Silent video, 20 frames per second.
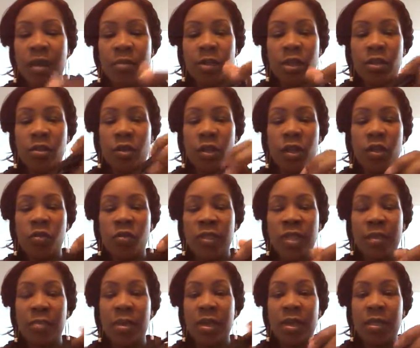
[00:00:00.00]
I'm just going to use
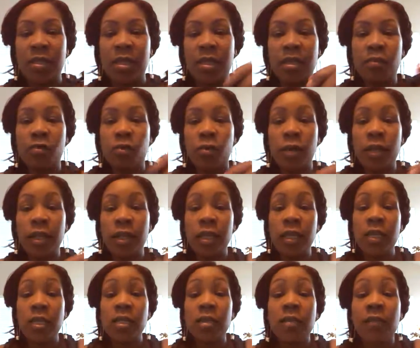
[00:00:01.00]
that because it
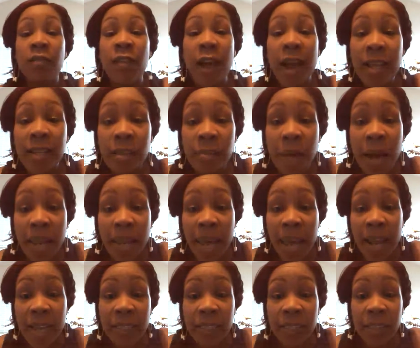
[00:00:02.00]
really defines my
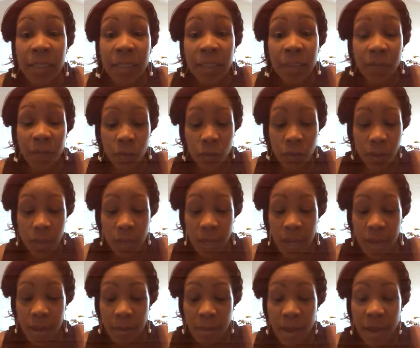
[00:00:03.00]
lashes. If you look
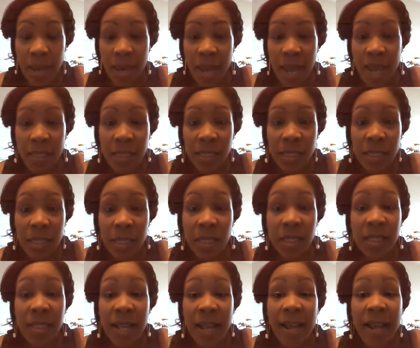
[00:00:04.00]
at my lashes, it
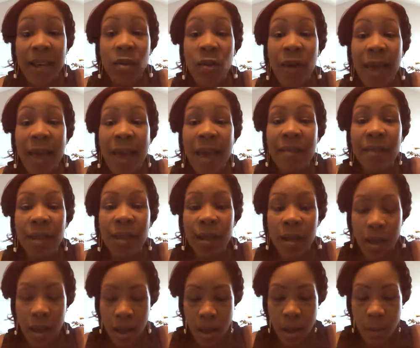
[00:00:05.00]
looks like I don't have any.
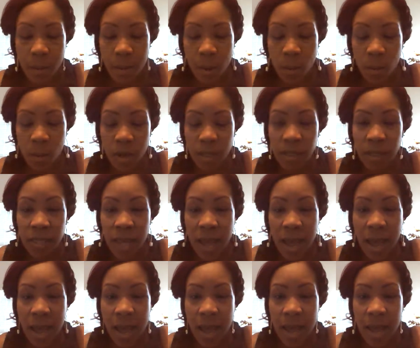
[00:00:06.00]
But once
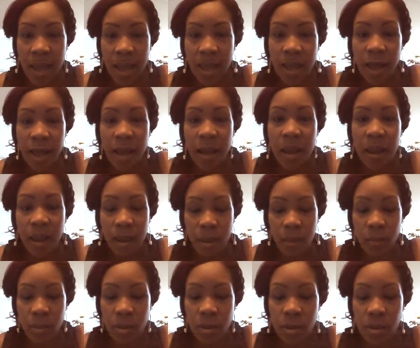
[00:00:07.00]
I
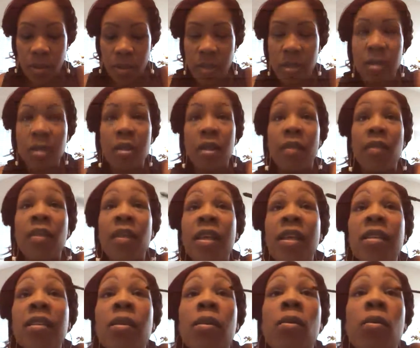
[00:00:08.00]
put
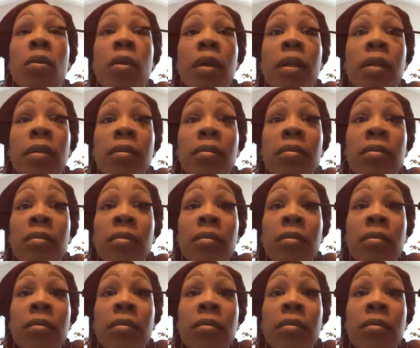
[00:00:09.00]
this on,